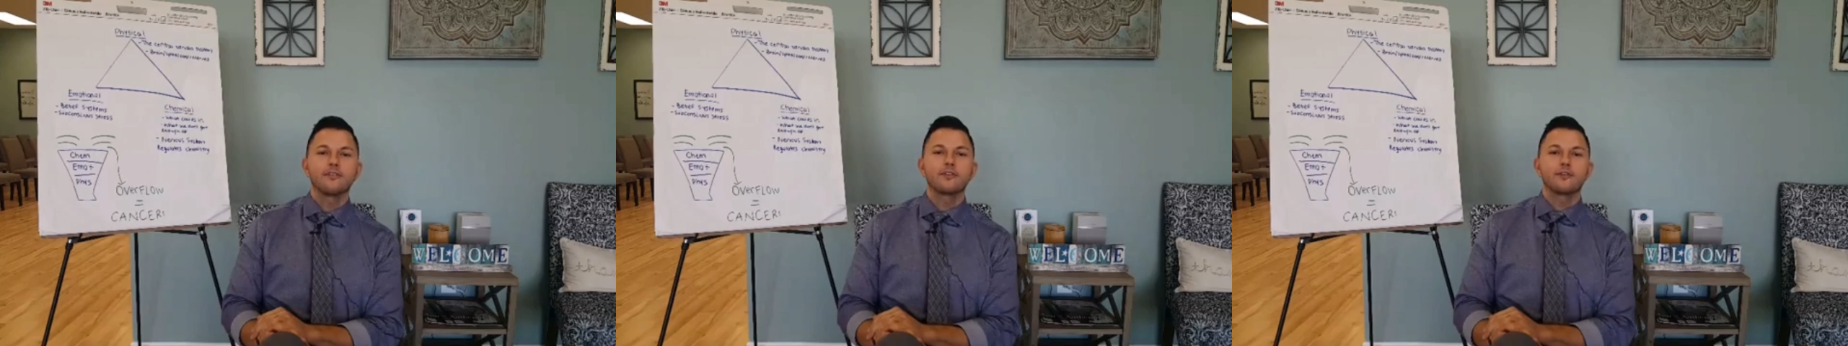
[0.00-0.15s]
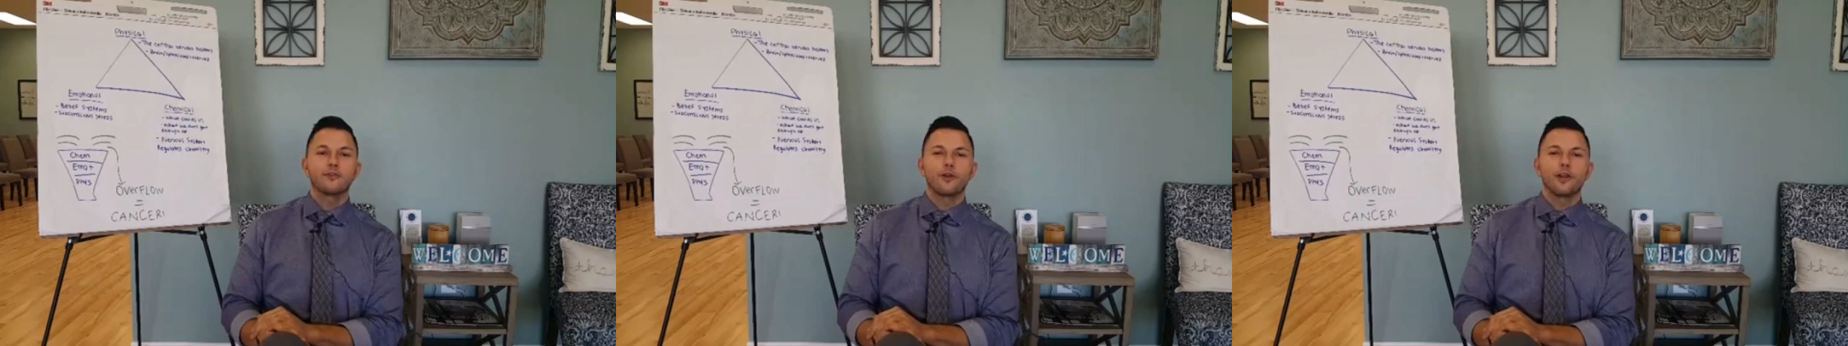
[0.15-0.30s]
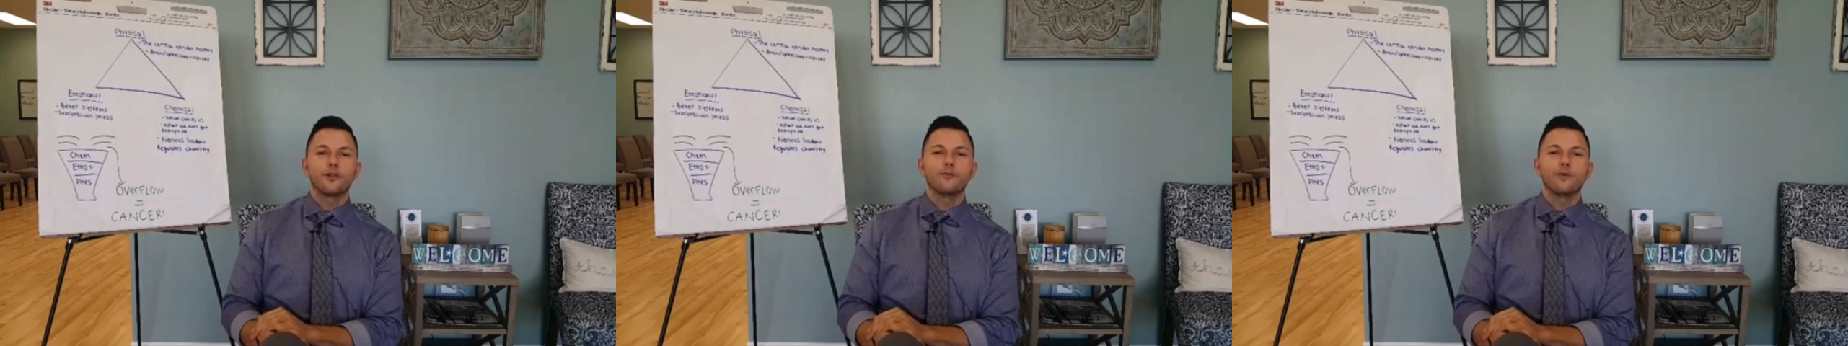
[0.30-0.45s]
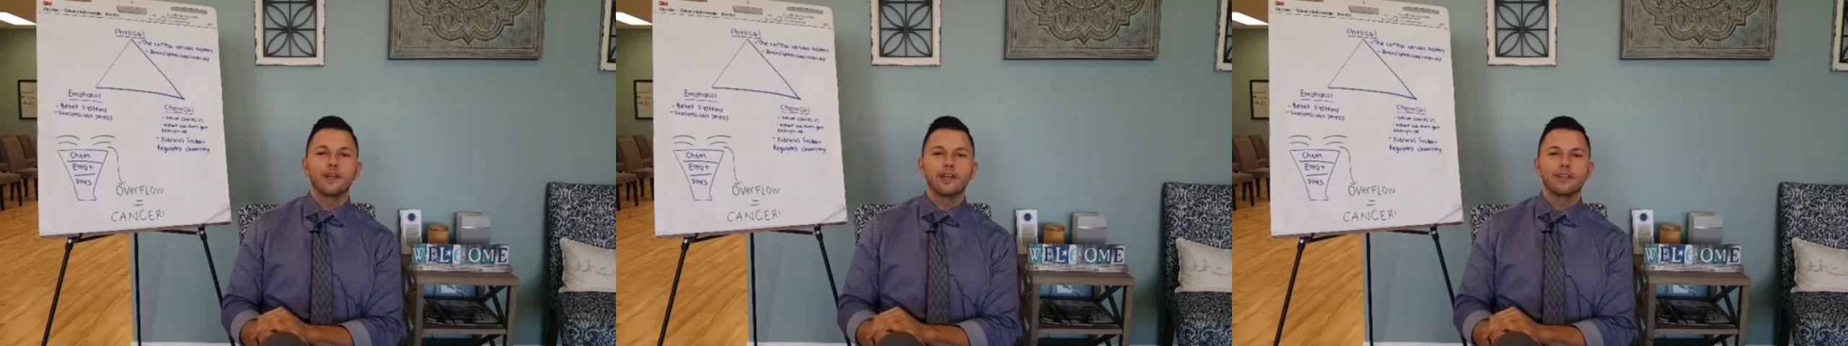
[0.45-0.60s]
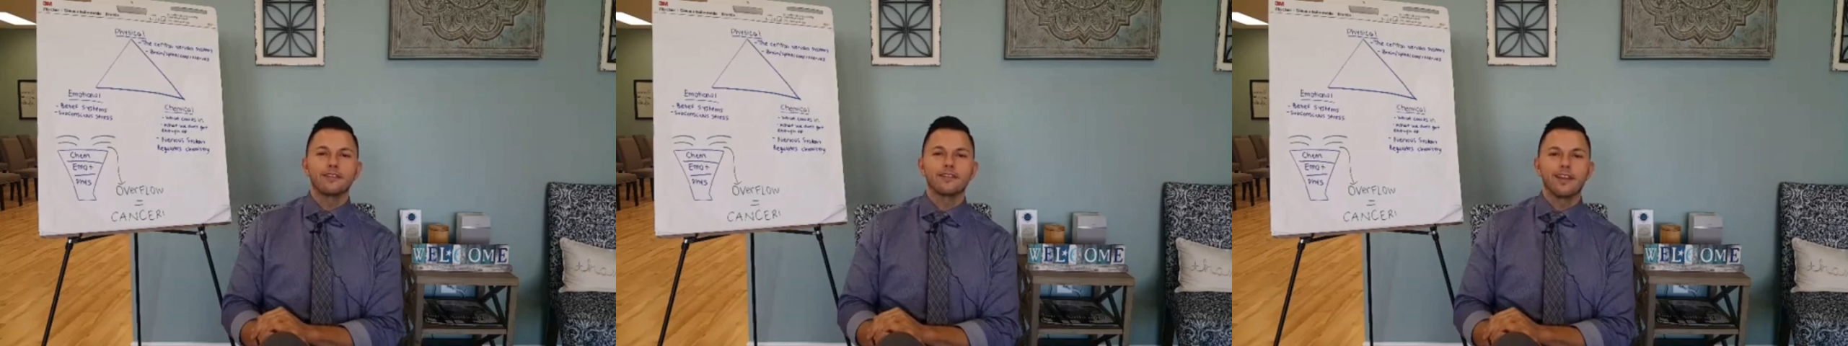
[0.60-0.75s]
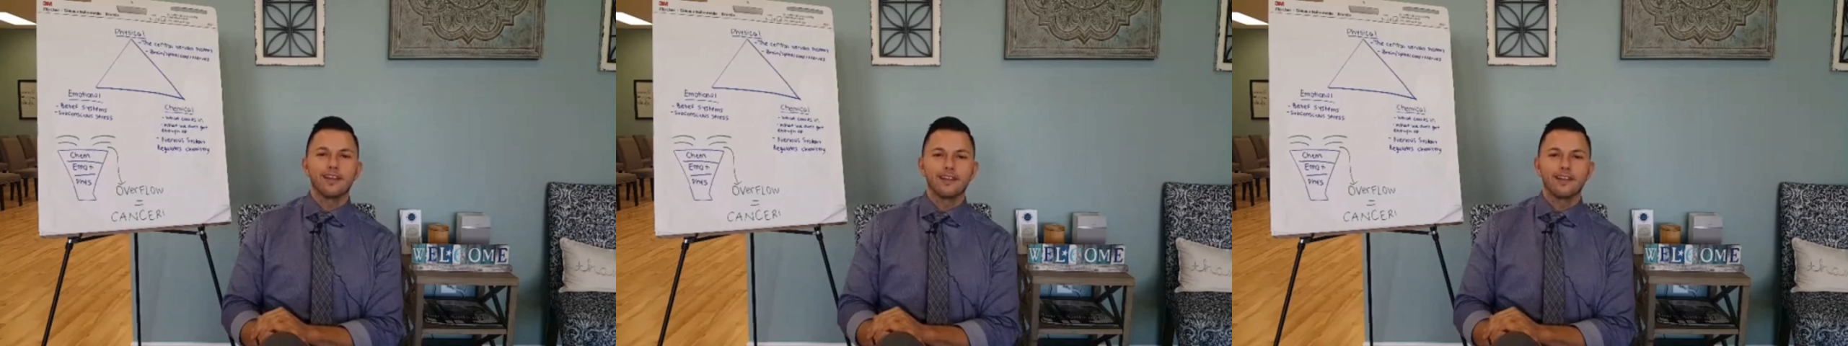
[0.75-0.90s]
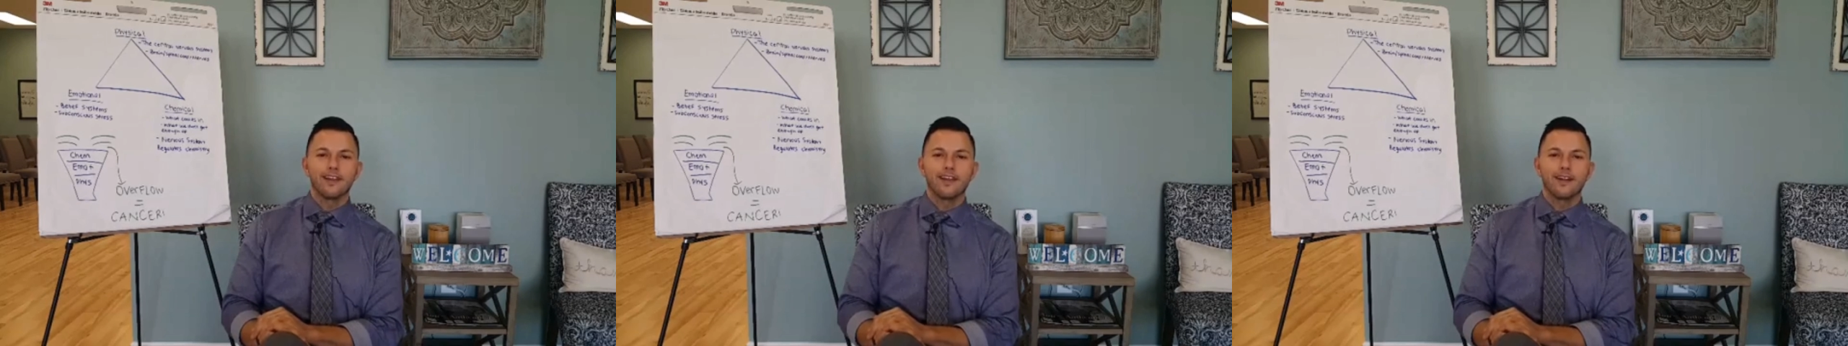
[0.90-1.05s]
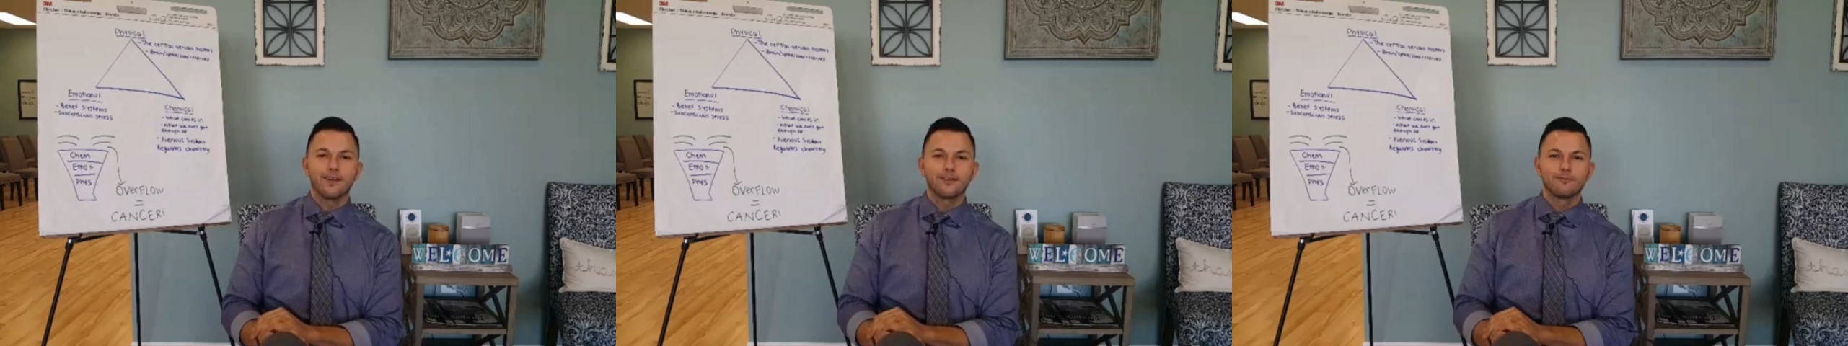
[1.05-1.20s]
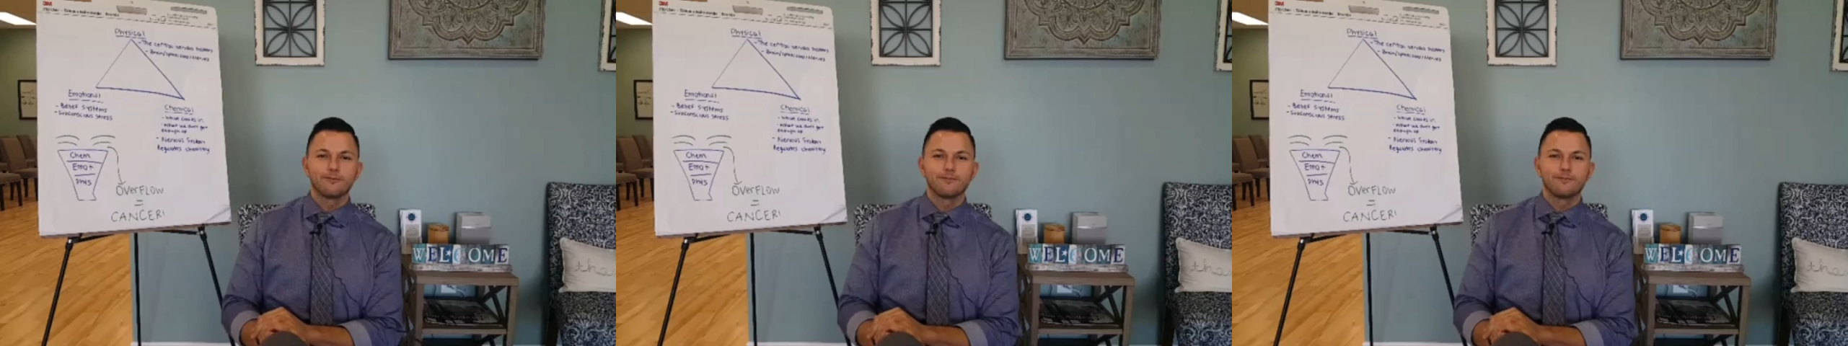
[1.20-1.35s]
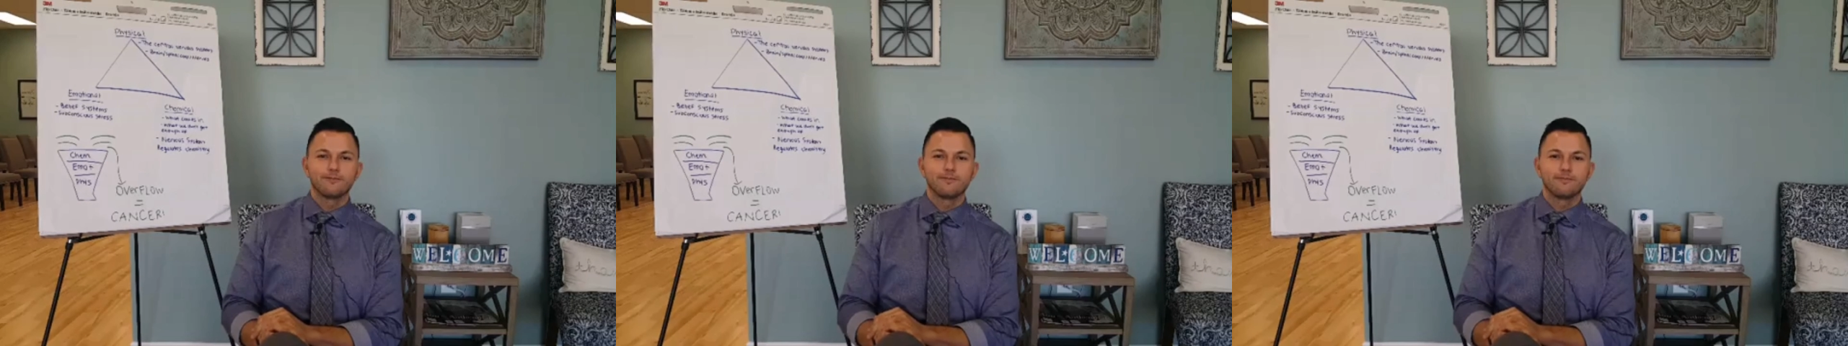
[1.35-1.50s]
have a great week. Take care.